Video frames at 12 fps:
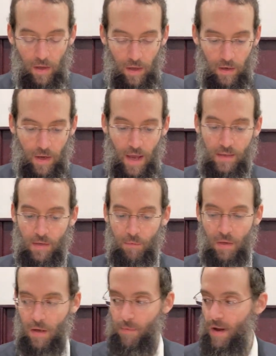okay, so
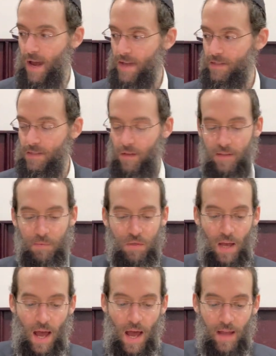the Gemara asks on this
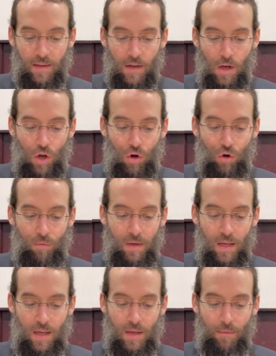pshat,
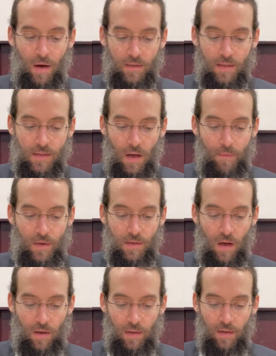umi matzis amris
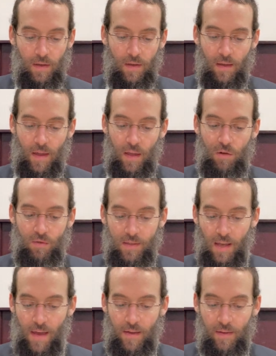hachi. Can you
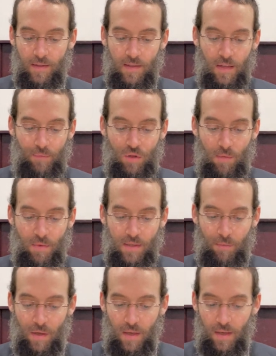say that this is Rab Shimon's
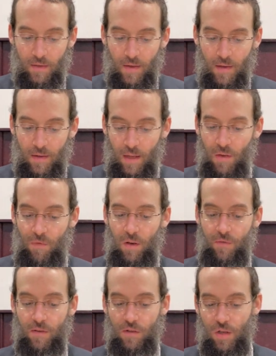opinion? That even
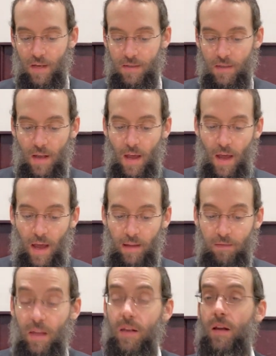if there's just a
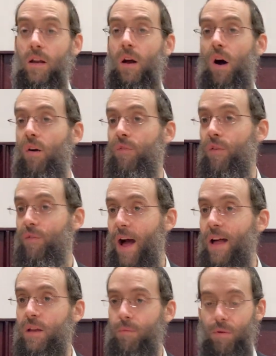dinner of
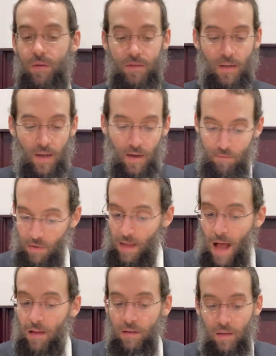valuables,
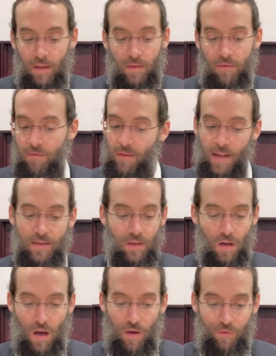metaltalin, that's
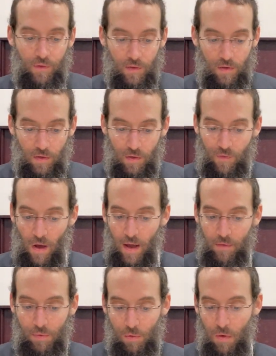enough to, to
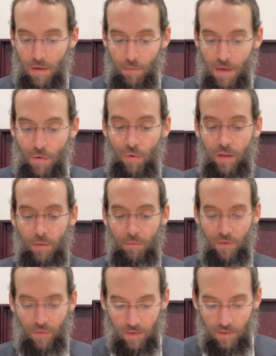divide between them equally.
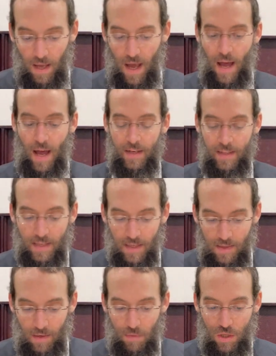But what And it says
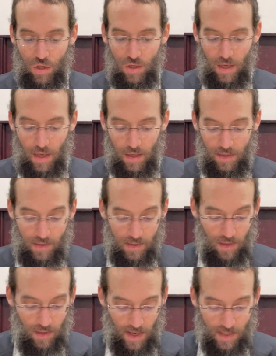in the Mishnah, this is
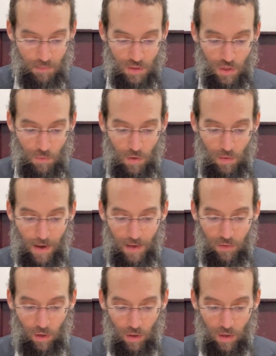the next Mishnah we're
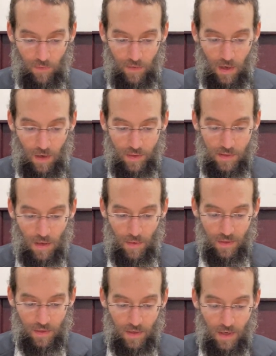about to learn over here on this
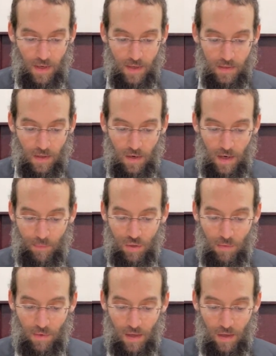Amud. So there Rab
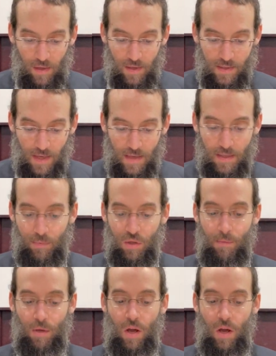Shimon clearly says, Rab Shimon